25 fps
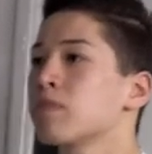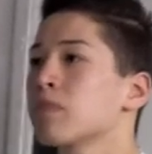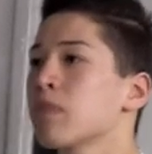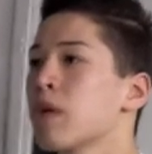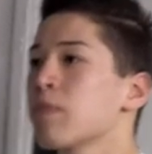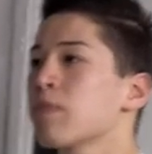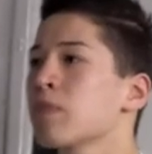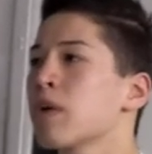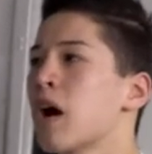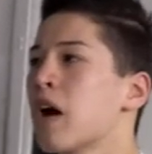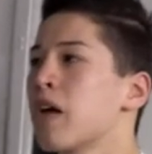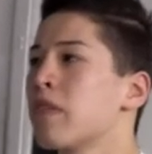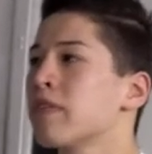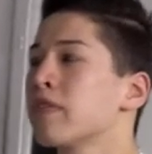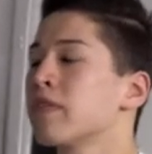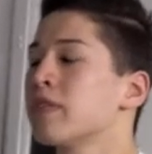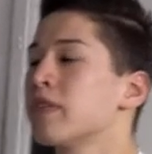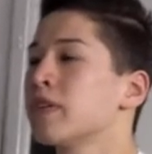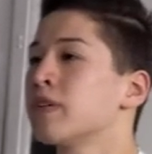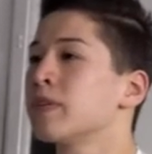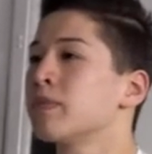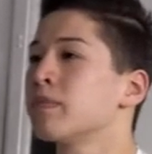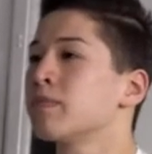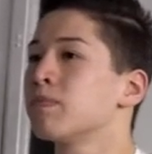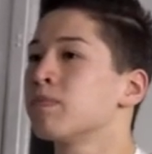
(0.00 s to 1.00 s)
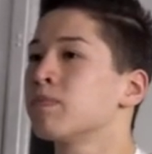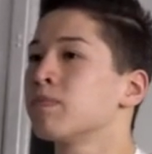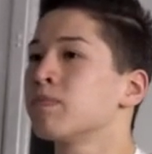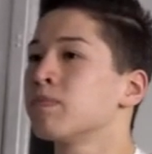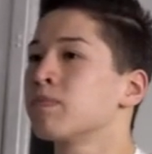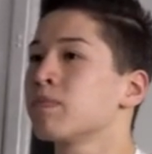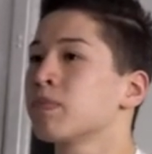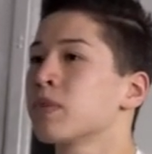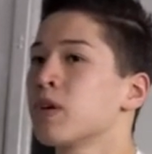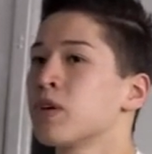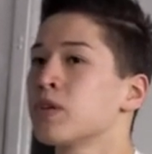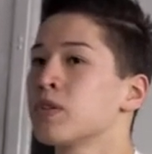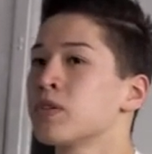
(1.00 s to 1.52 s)
I'm confident
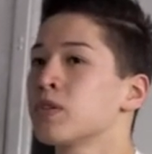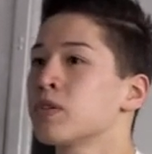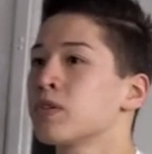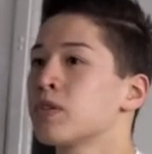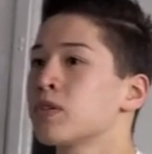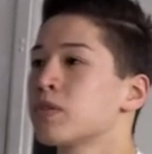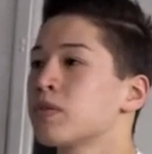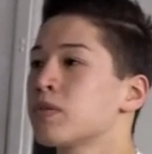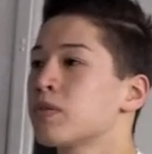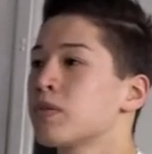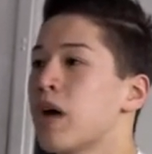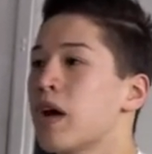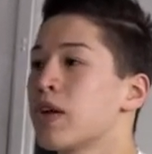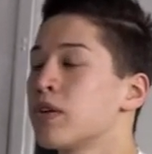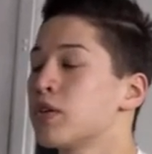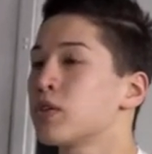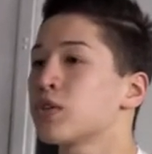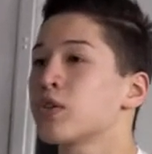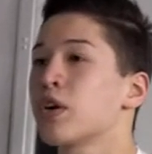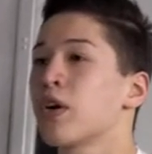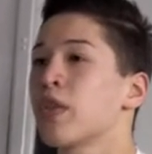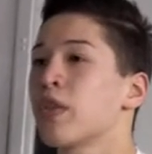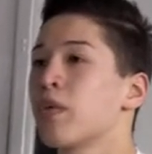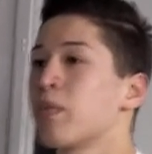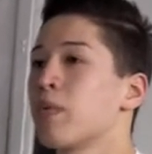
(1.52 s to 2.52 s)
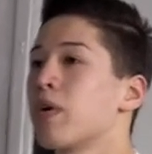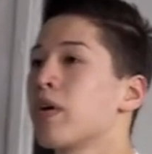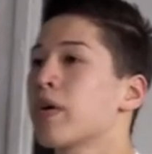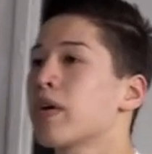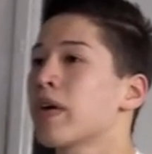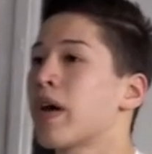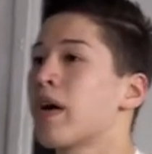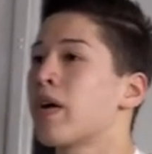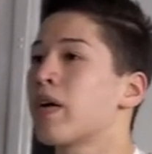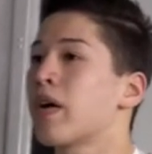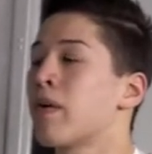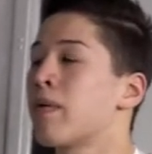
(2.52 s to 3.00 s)
because I just started the workout.